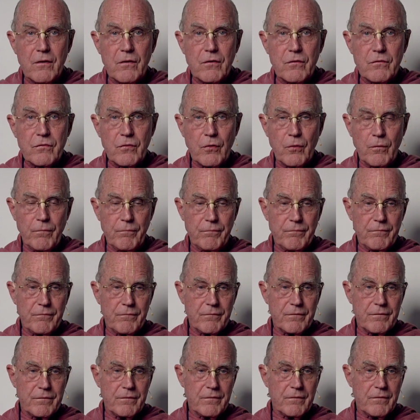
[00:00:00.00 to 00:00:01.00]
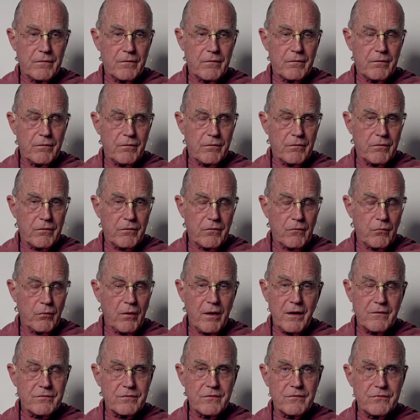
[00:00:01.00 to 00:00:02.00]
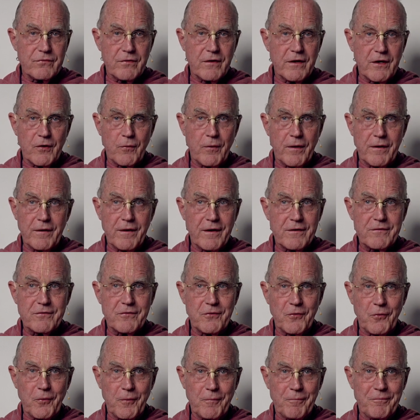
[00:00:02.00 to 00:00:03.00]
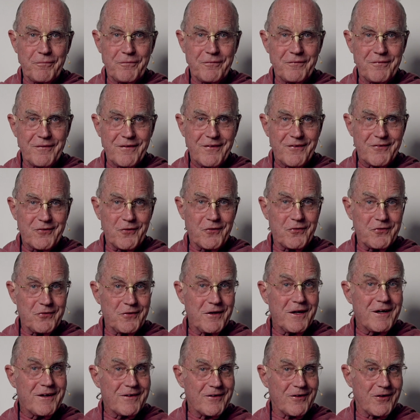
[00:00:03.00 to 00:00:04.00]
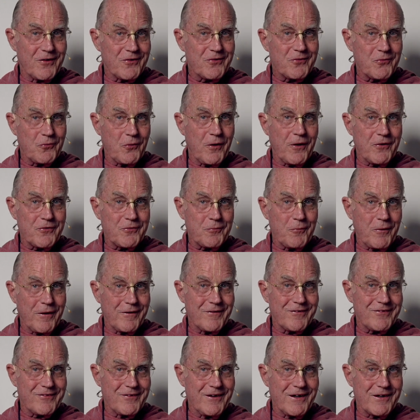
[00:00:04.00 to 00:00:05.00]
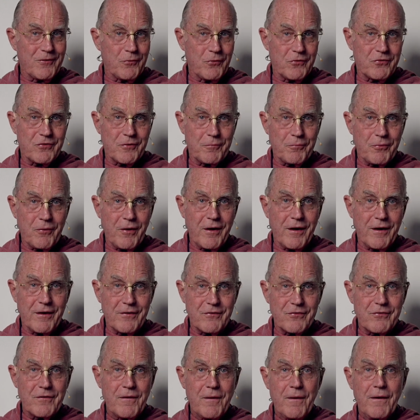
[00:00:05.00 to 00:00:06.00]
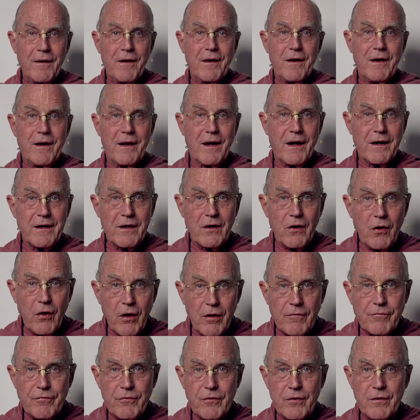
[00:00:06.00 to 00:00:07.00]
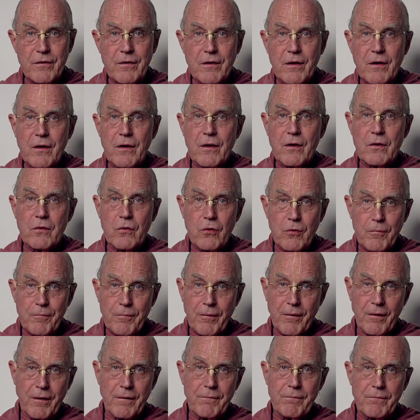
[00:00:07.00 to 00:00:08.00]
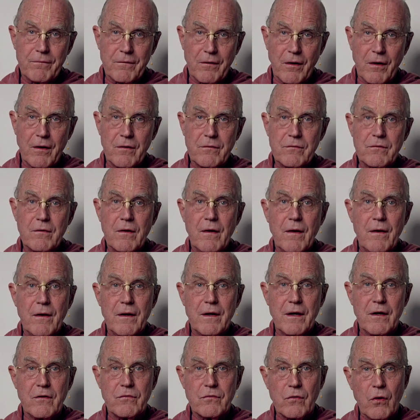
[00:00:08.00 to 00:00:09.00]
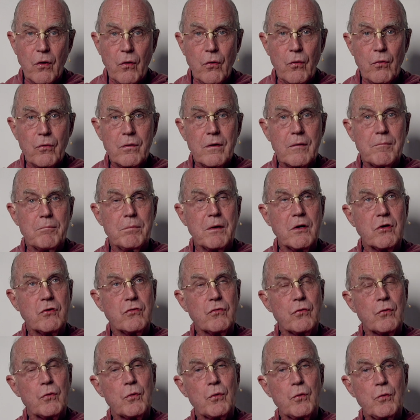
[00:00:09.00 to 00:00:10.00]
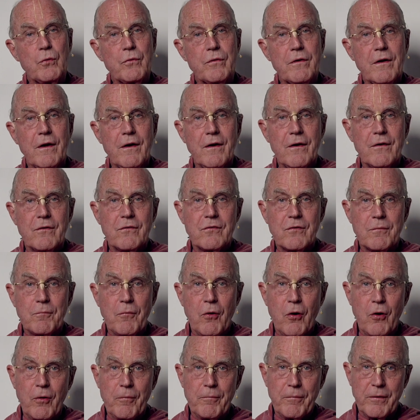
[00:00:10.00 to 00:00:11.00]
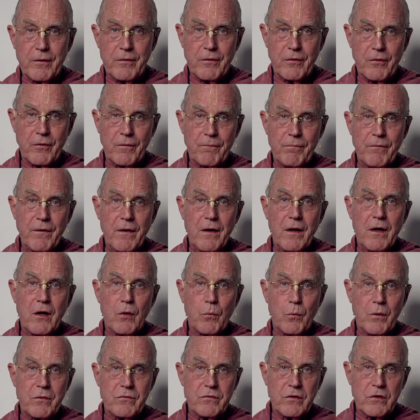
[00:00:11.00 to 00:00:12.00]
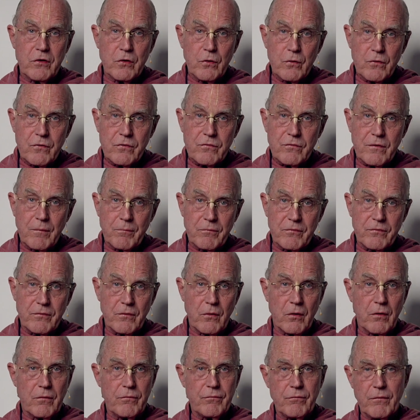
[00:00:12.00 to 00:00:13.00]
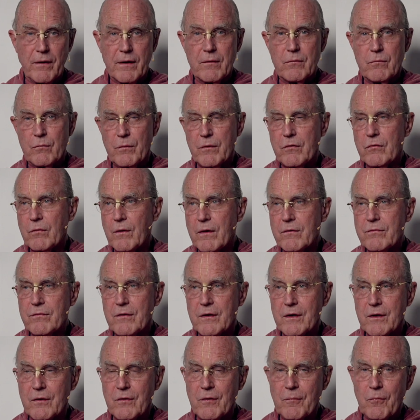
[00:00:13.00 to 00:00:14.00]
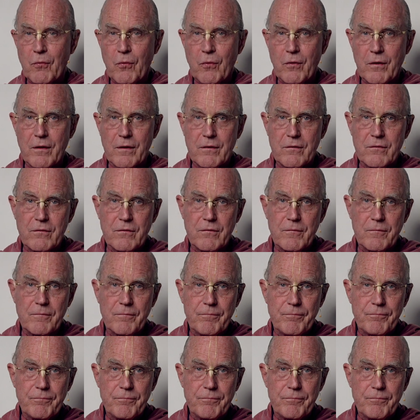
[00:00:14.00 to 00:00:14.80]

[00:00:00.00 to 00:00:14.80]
So the Raj was sitting right next to him. So seeing this, Rajman Singh was surprised, and he offered Kumbhan Das his own bejeweled small mirror, which he used himself like when dressing in the mornings.